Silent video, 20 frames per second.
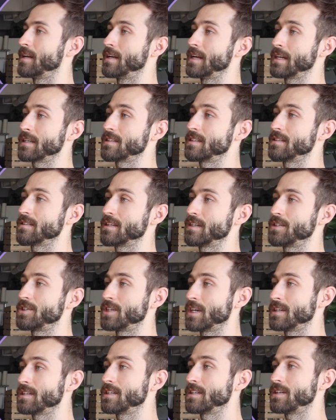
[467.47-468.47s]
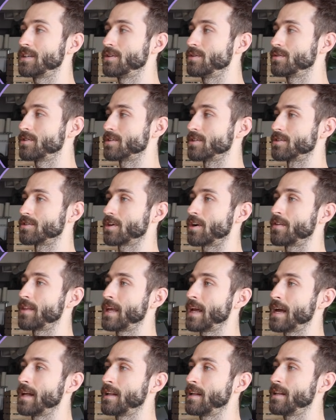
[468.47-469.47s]
Next is agentic usage. Are
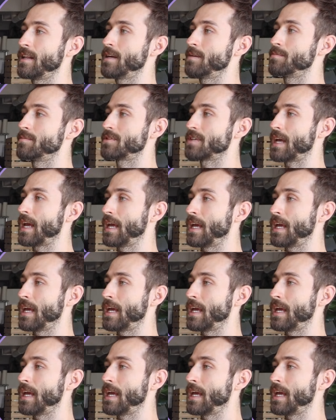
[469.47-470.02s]
the LLMs